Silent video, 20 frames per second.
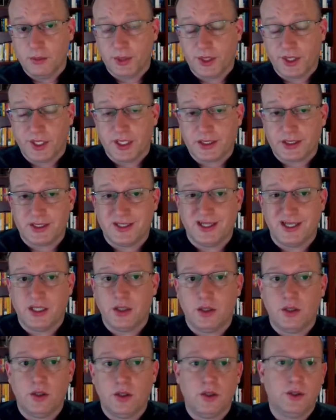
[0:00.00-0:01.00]
But that's
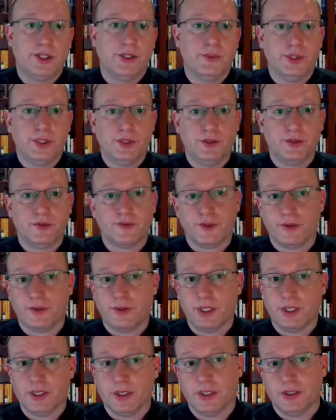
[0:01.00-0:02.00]
not all that we use for
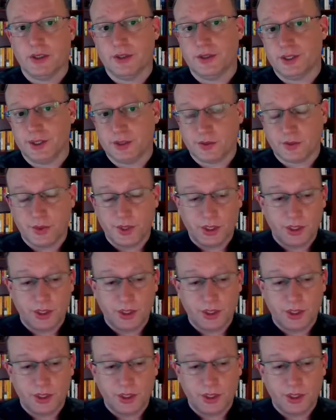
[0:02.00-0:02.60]
threat intelligence.